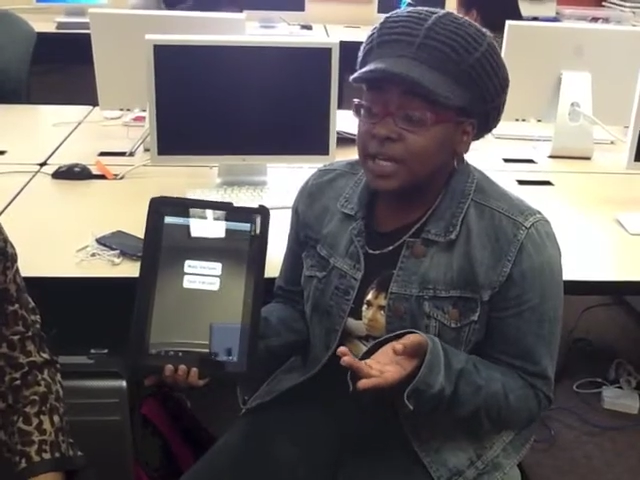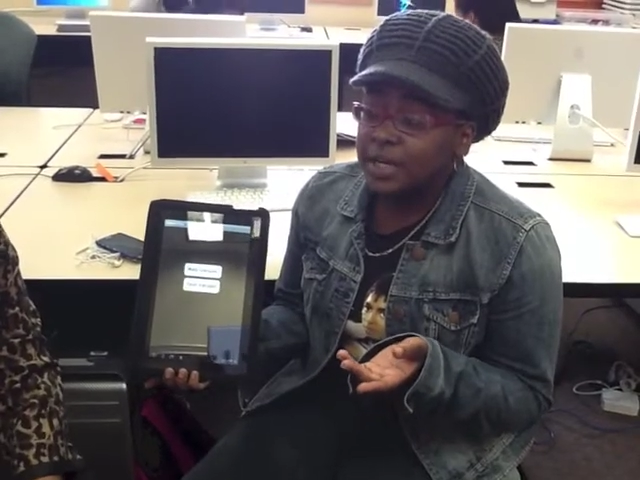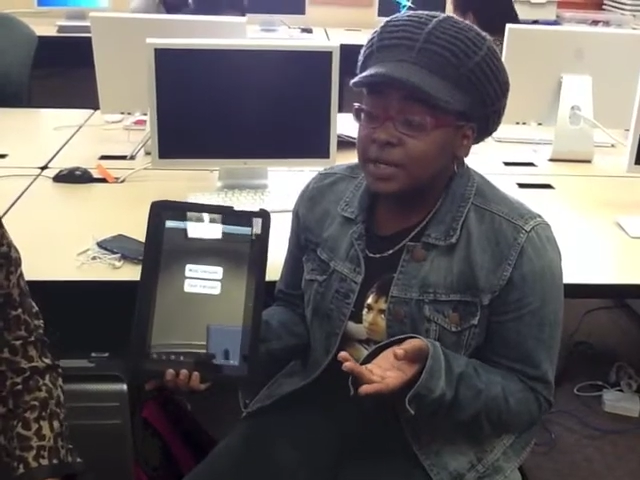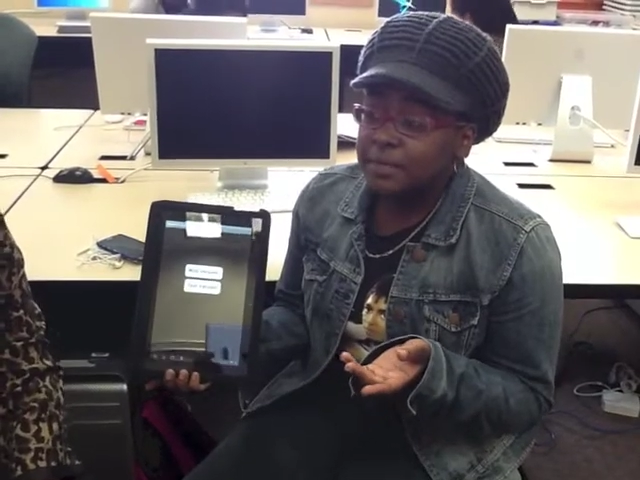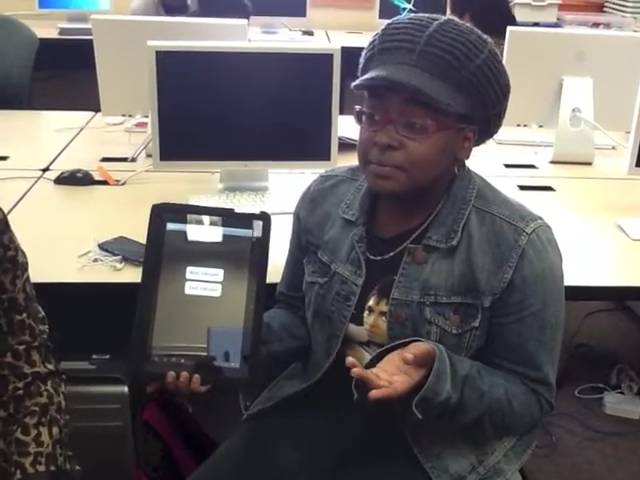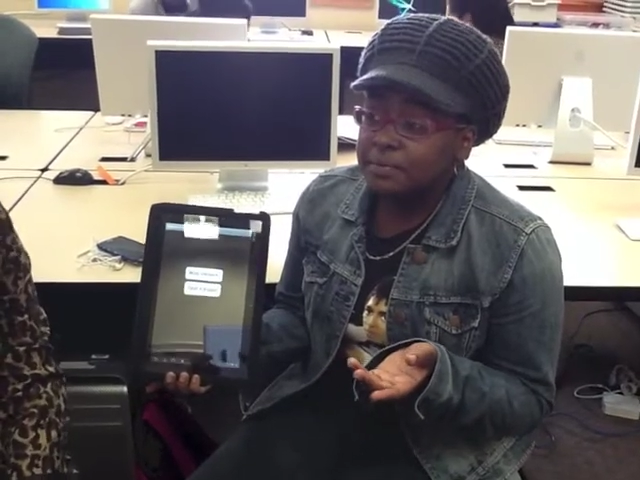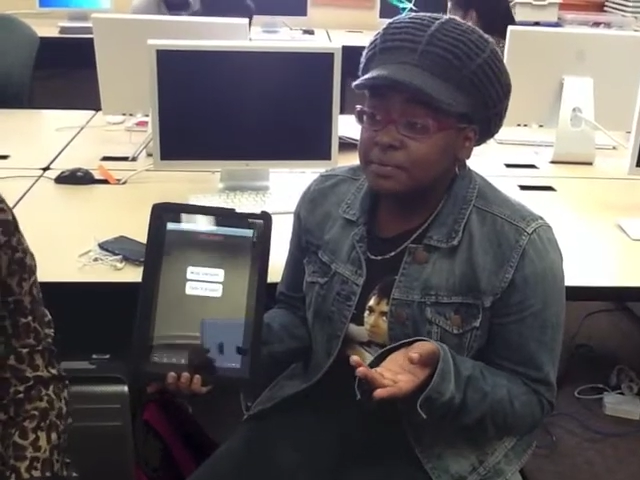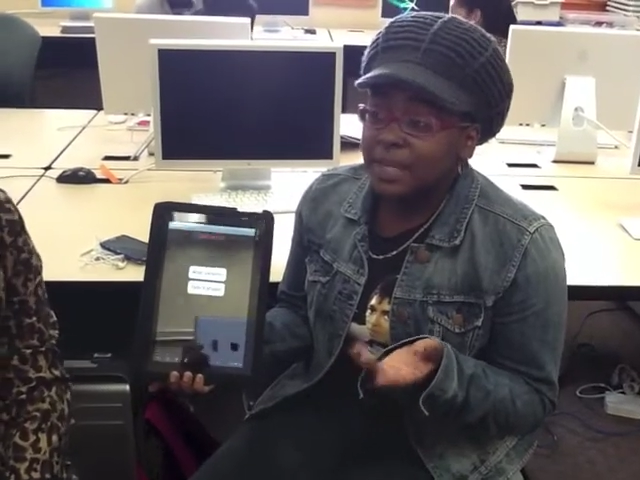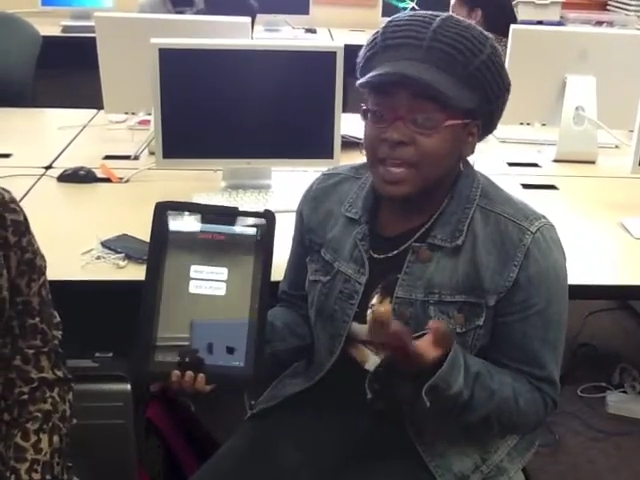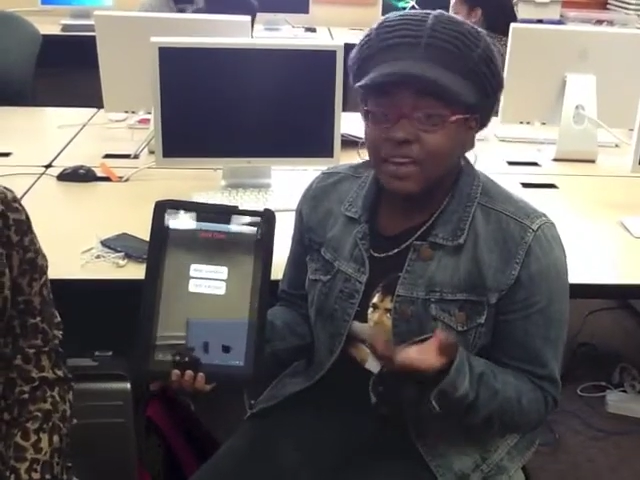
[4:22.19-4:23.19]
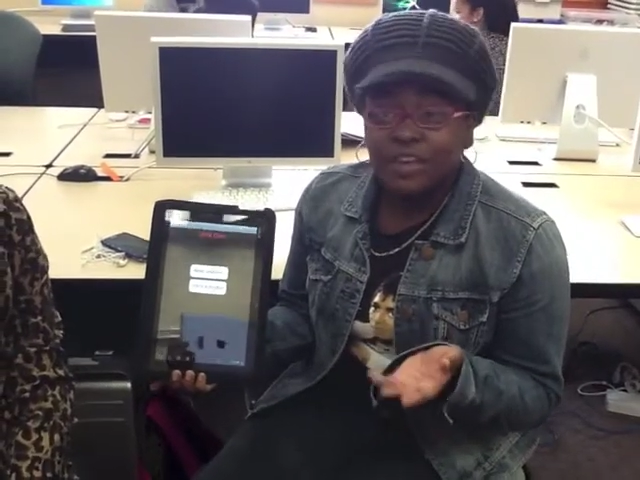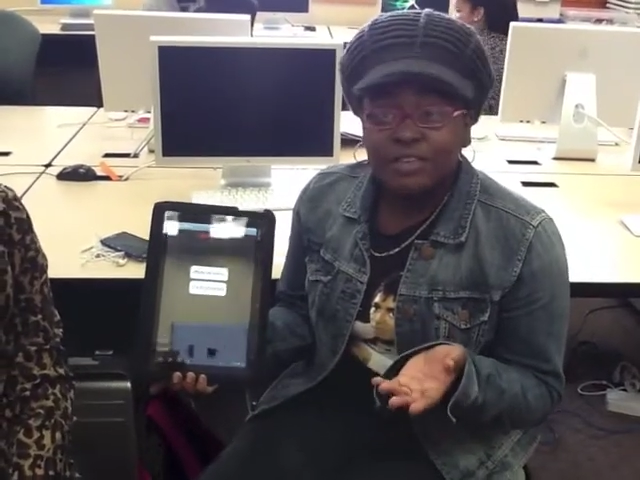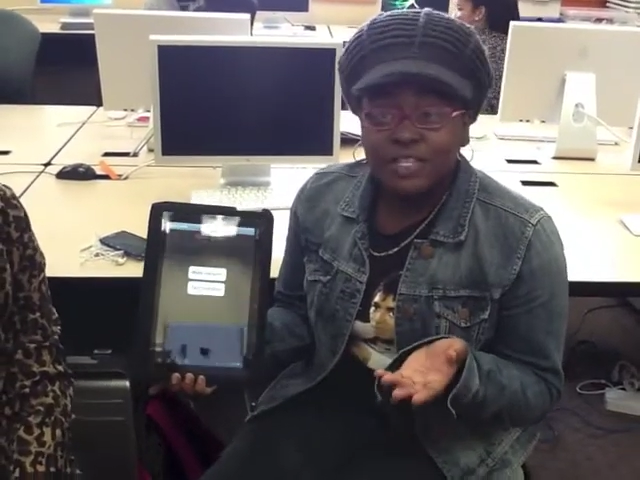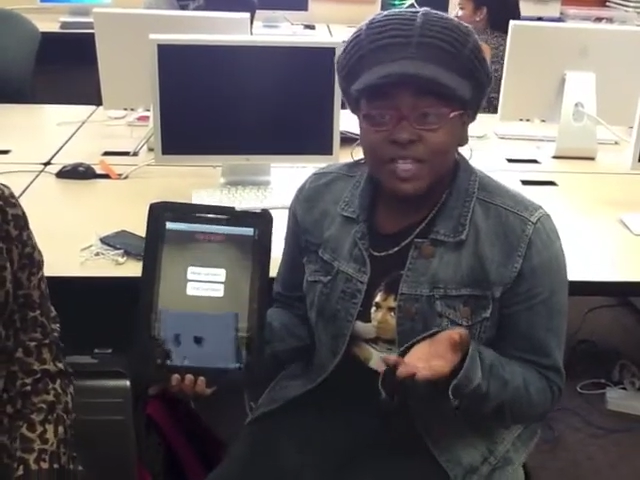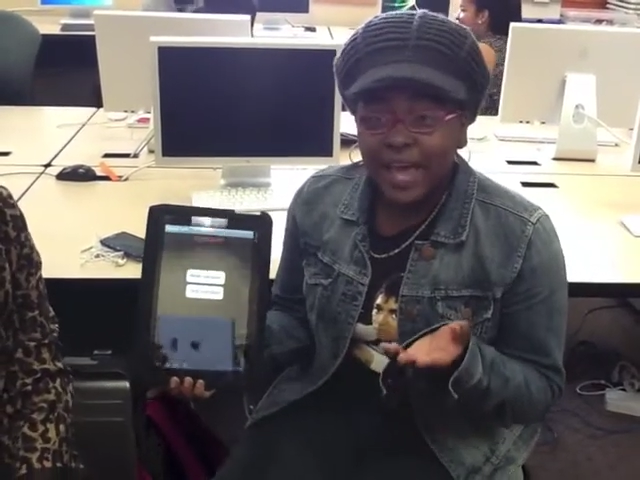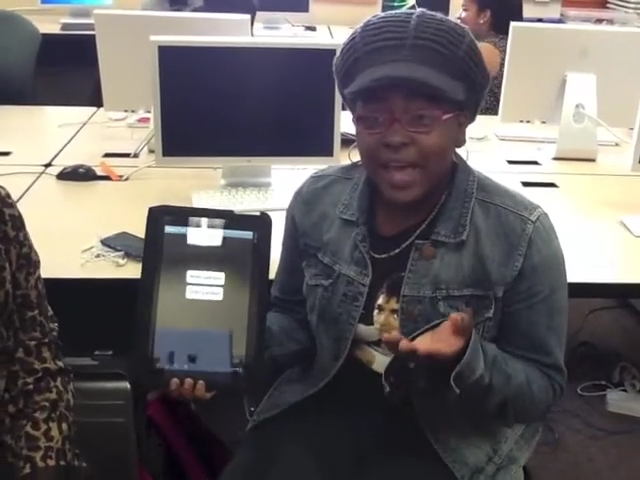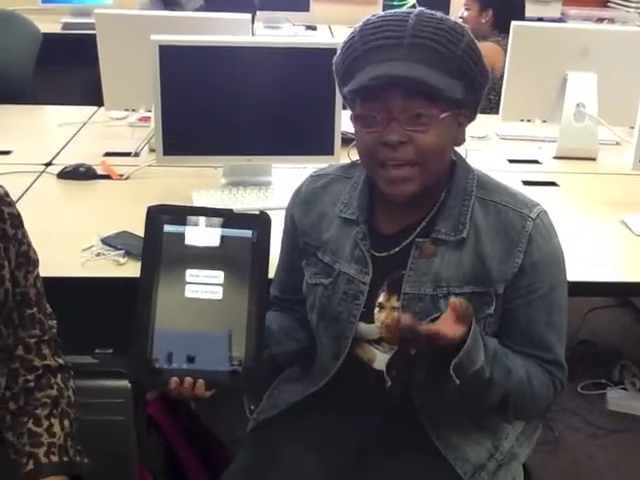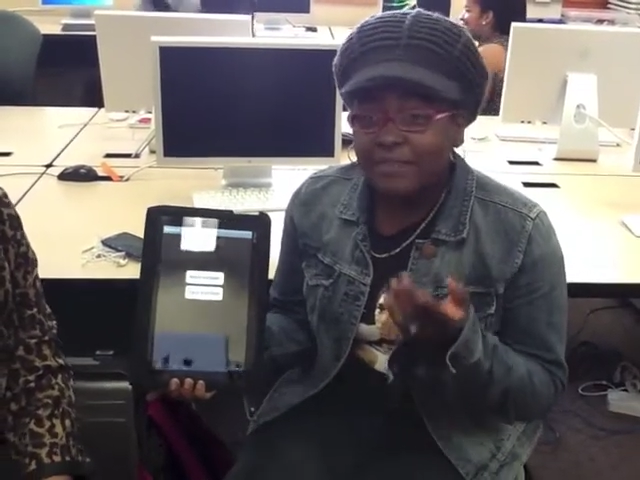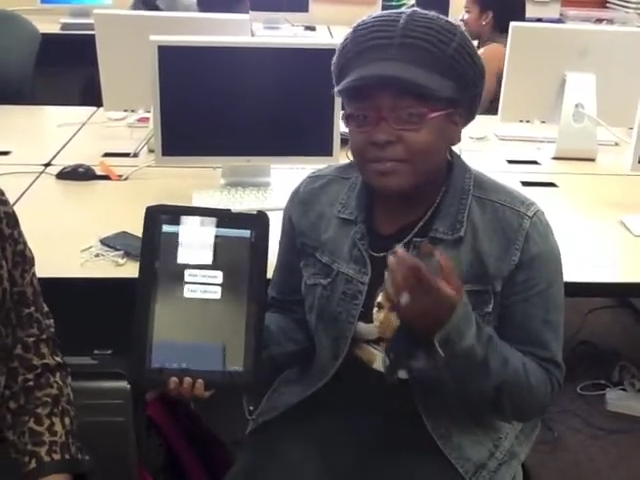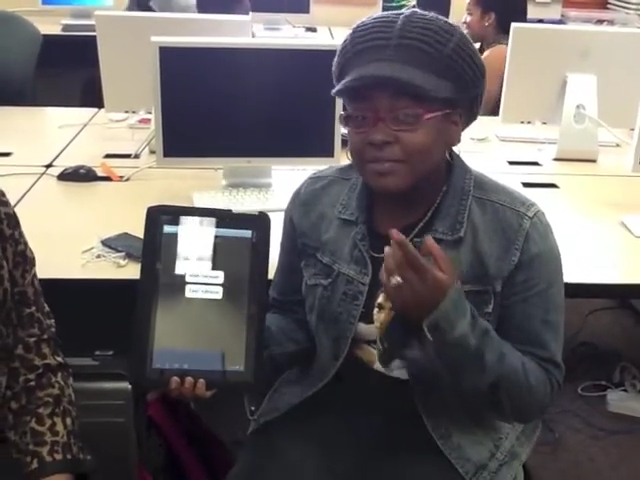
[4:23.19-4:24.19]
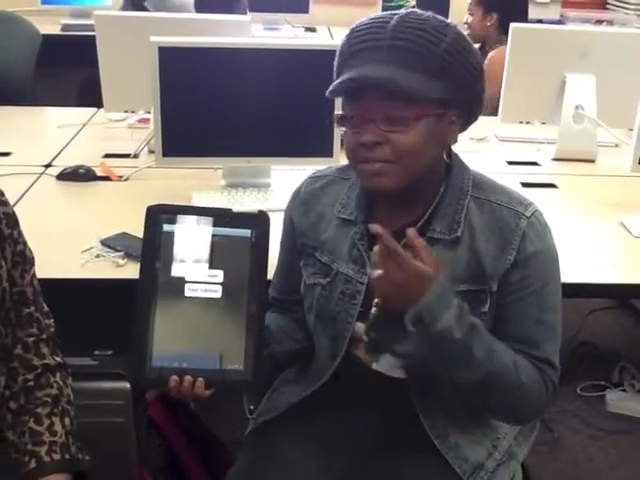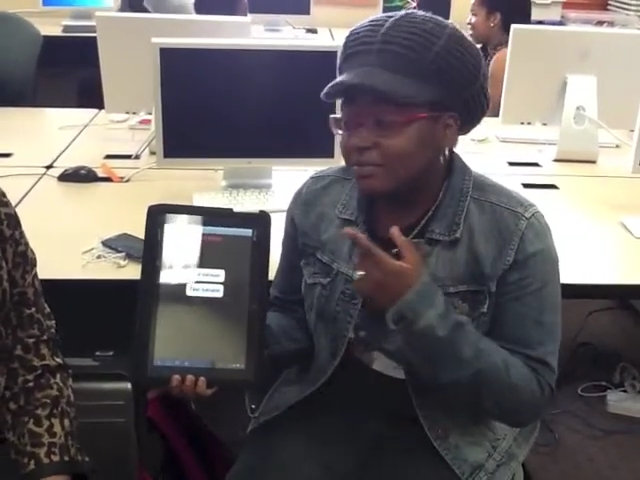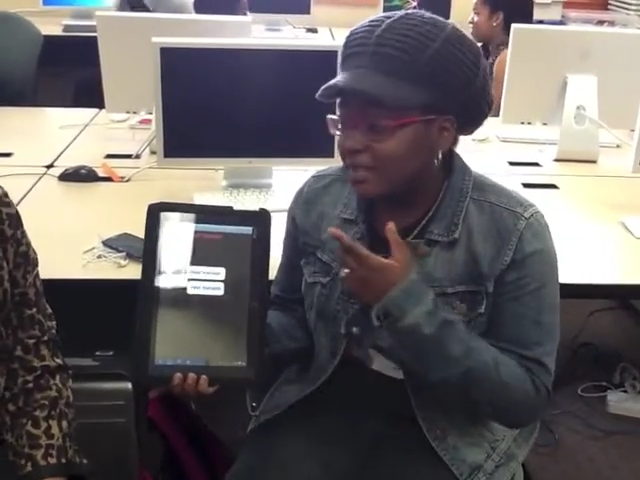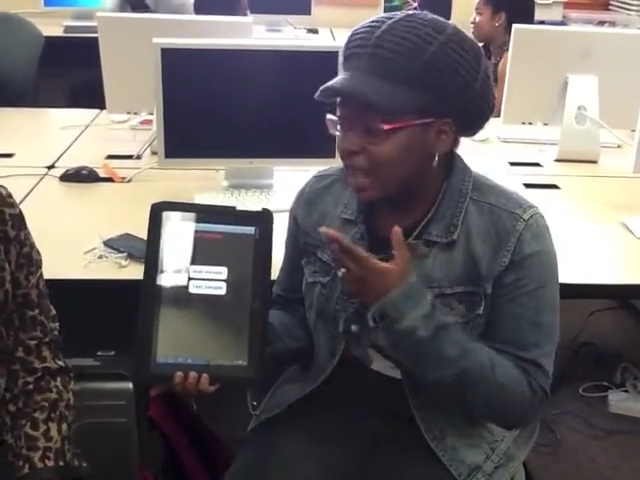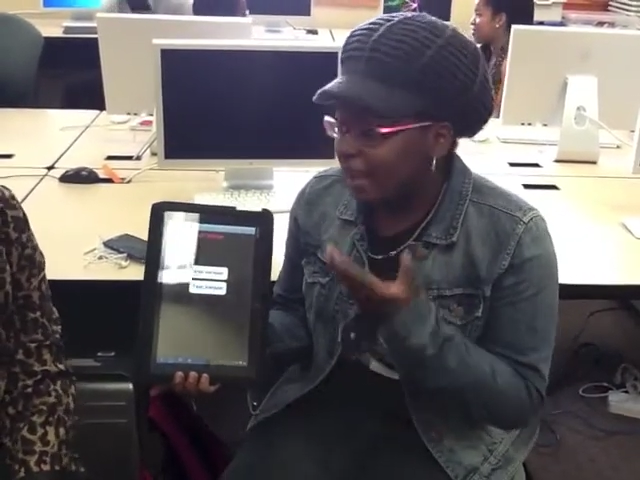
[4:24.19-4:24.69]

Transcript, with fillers: um, caregivers have internet